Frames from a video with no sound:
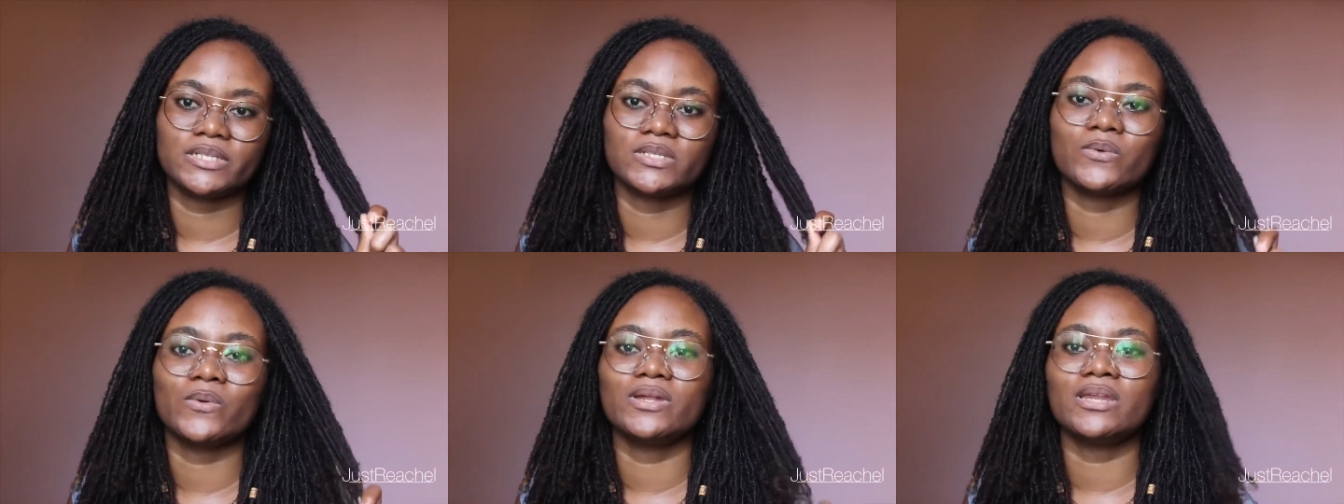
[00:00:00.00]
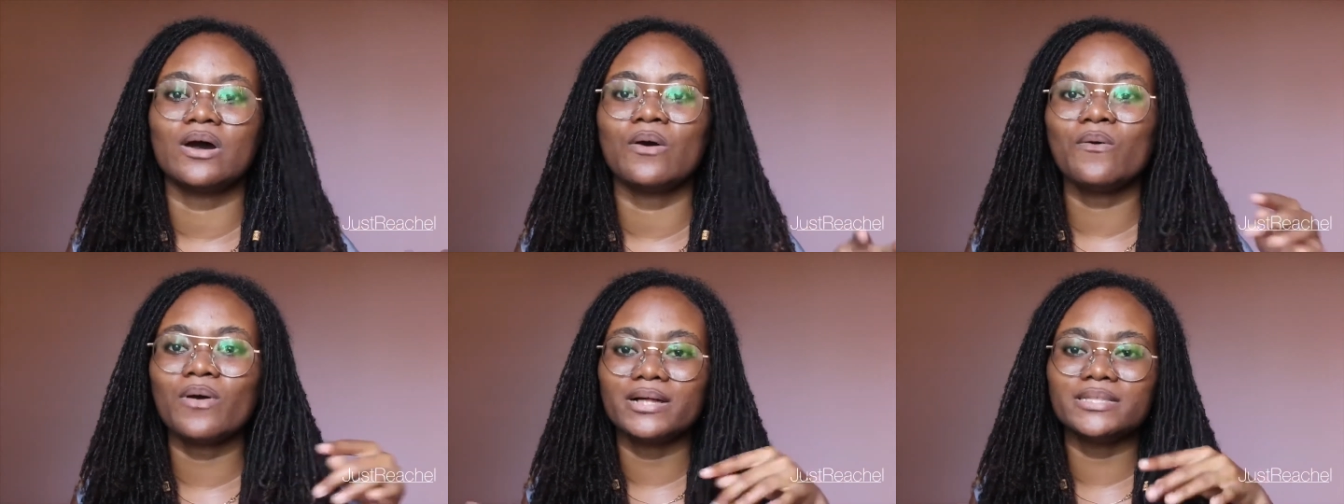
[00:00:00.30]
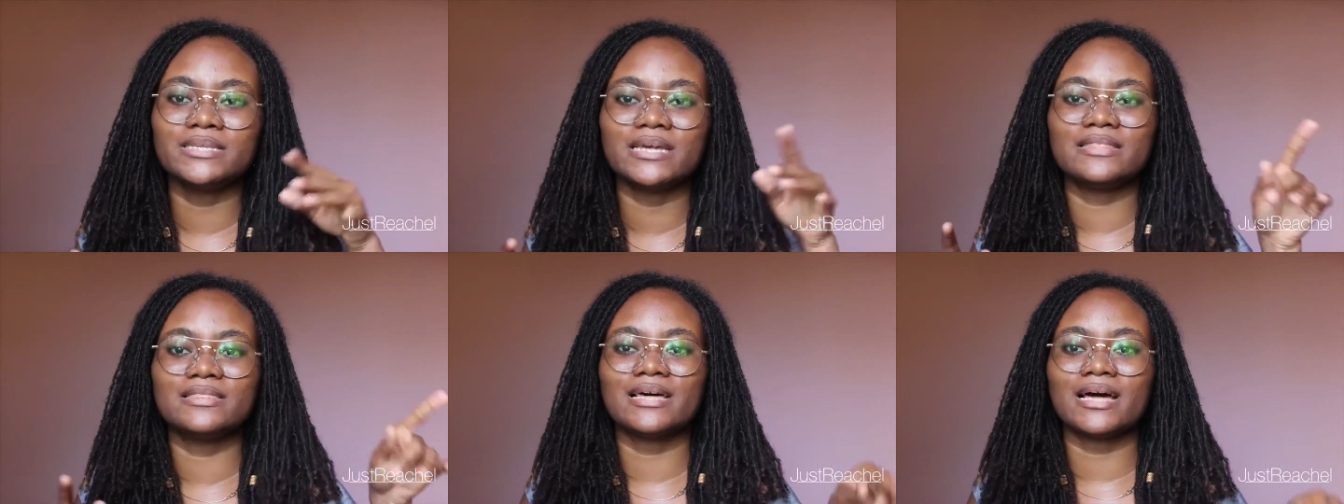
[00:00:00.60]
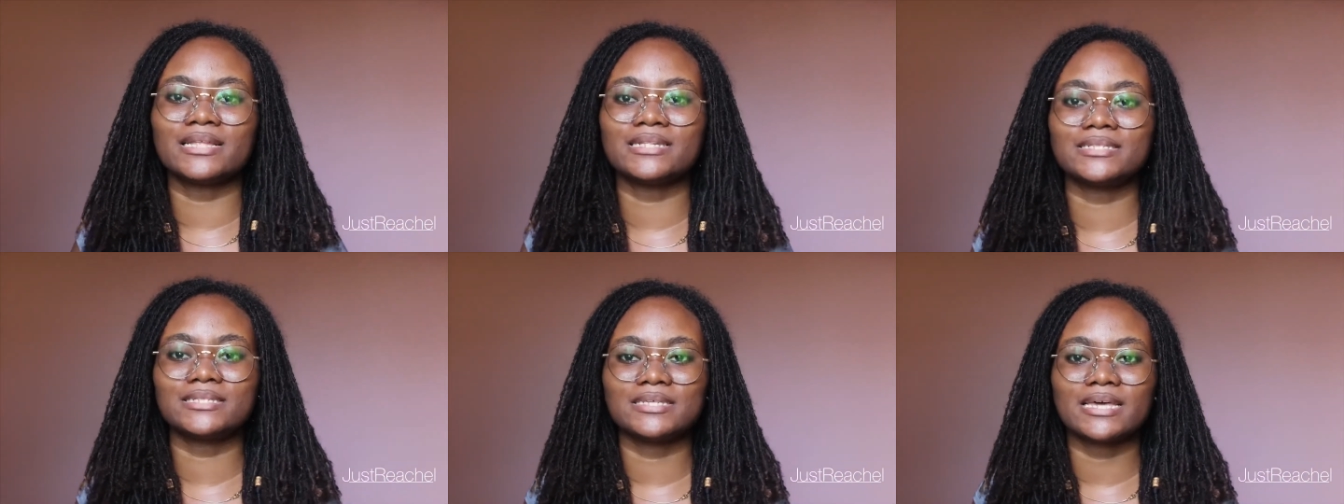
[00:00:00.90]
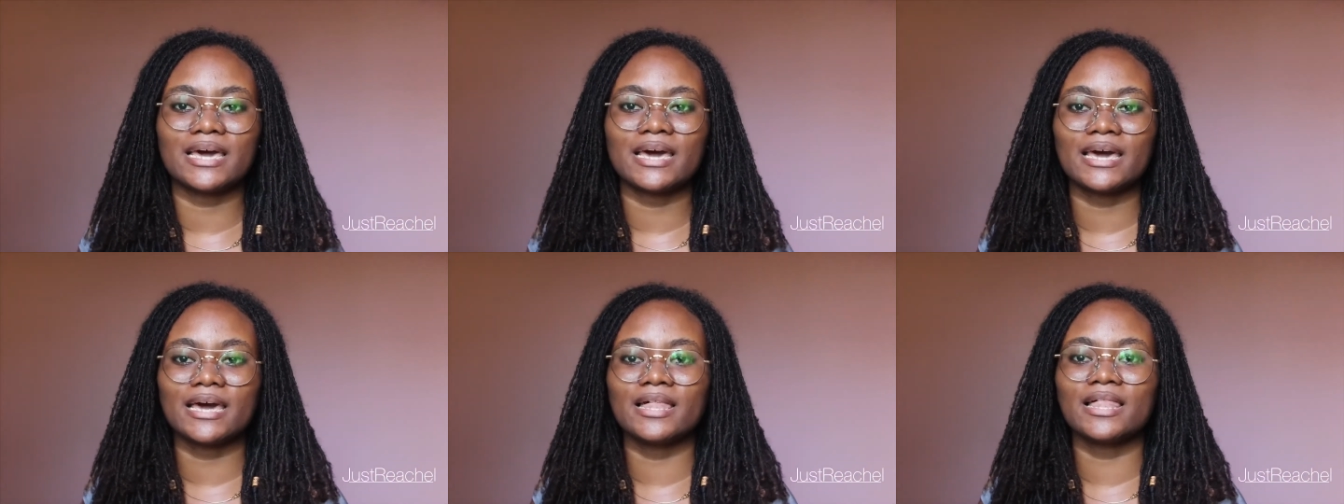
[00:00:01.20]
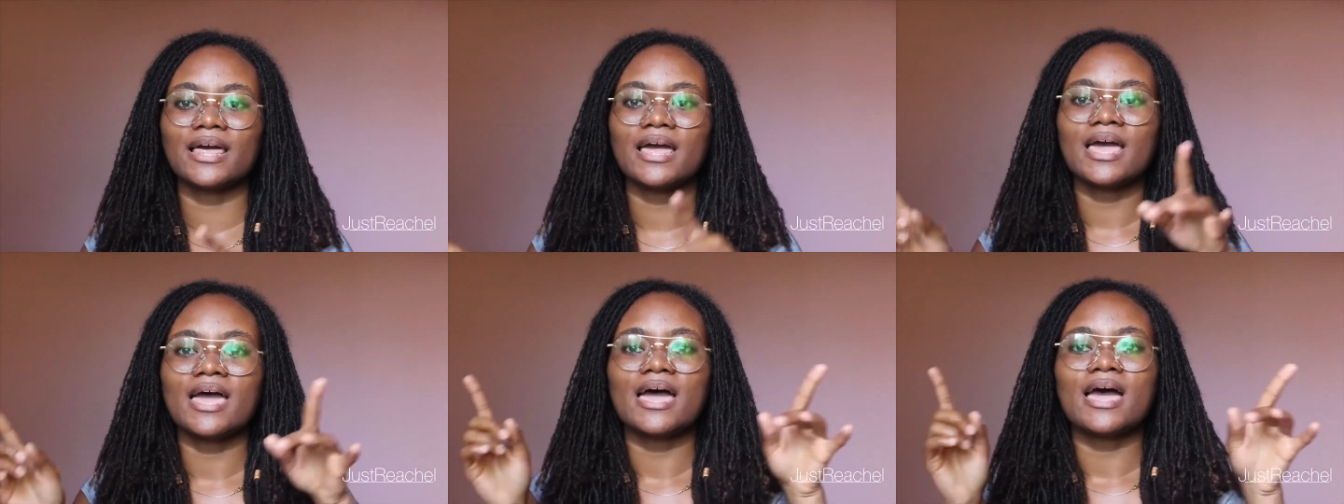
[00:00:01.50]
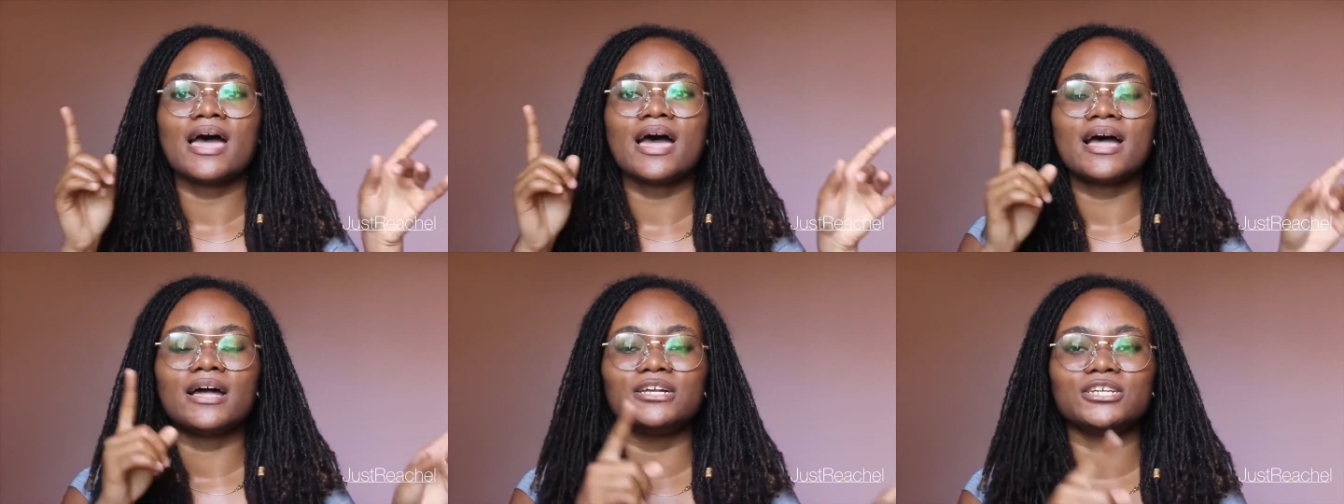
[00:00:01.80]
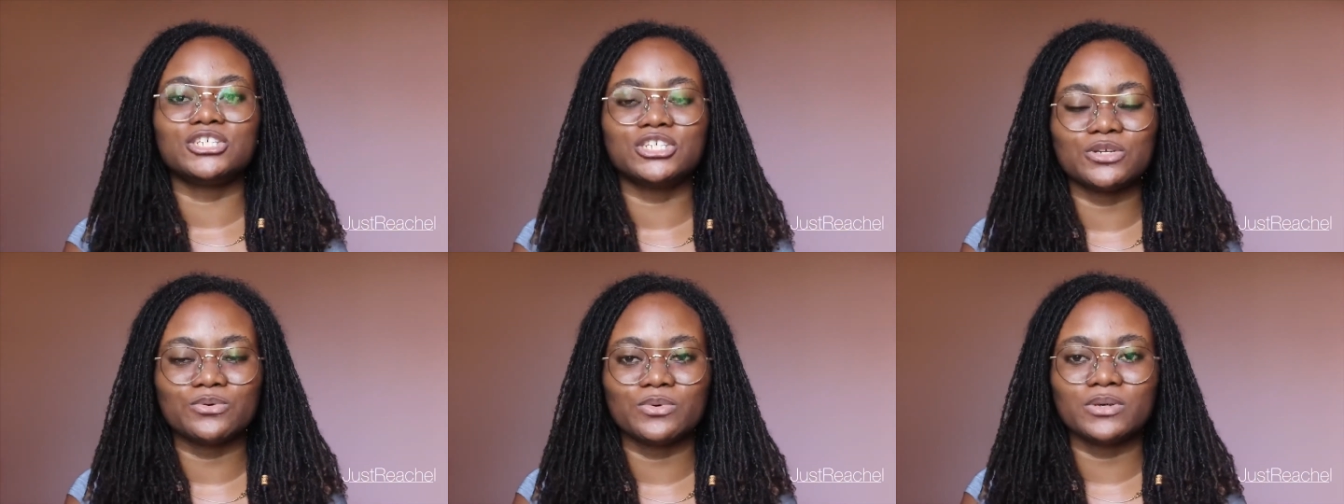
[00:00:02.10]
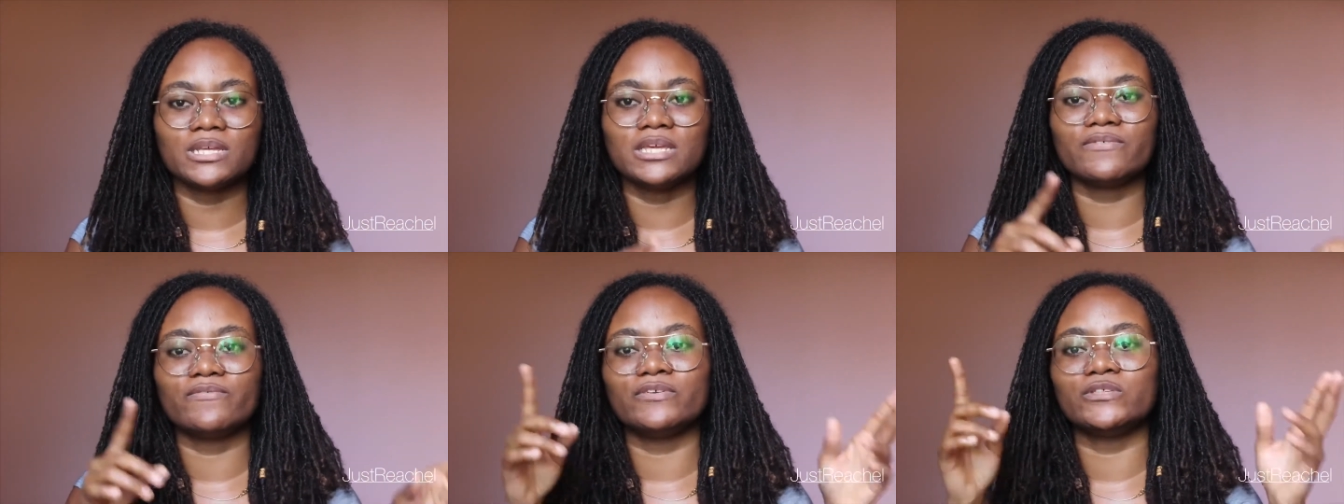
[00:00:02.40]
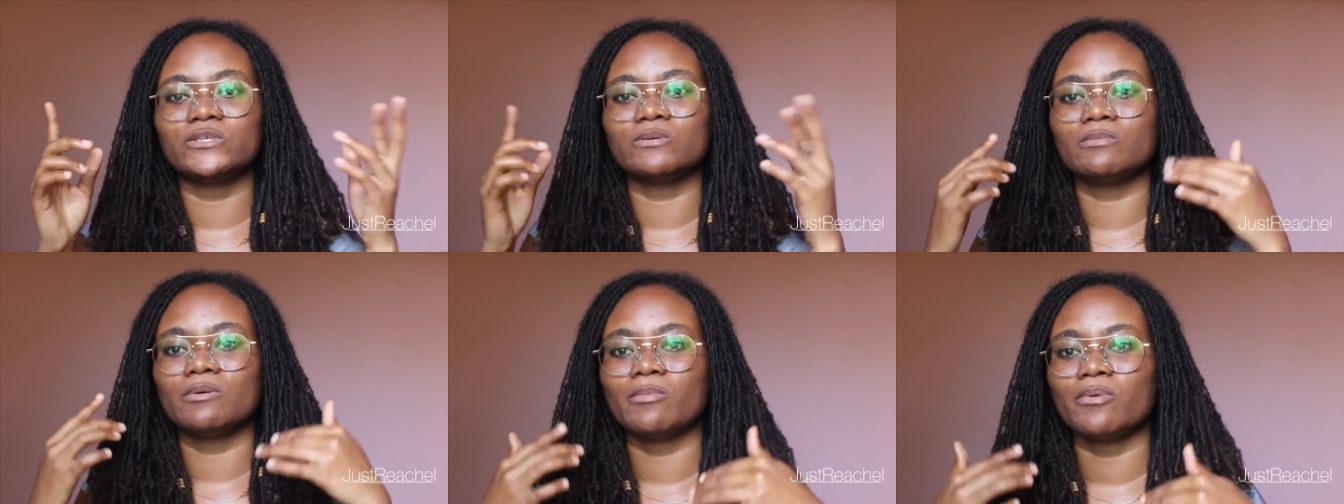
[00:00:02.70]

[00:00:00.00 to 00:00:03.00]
So when I wanted that style, she would give it to me.